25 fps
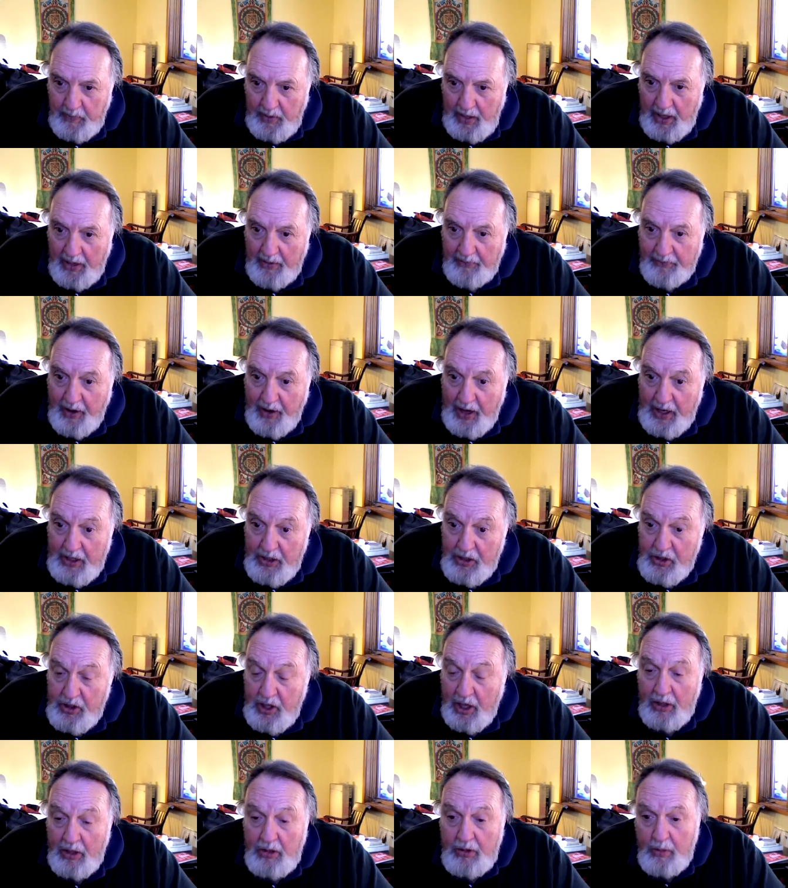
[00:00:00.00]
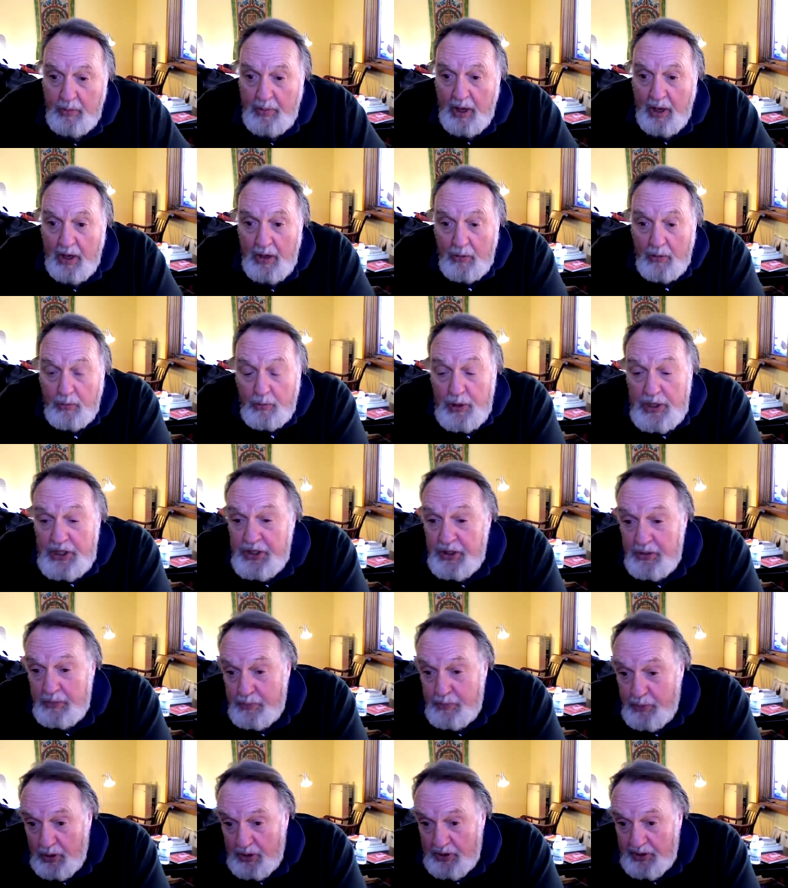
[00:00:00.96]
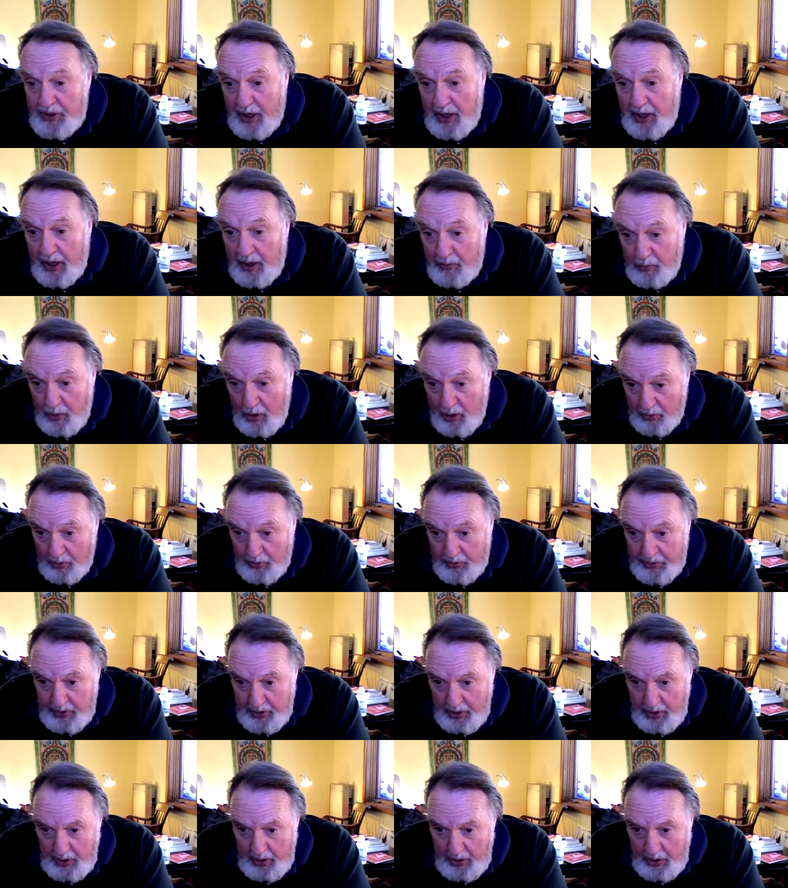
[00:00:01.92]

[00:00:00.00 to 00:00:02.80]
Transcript: And if I can tell you about a recent book that I wrote,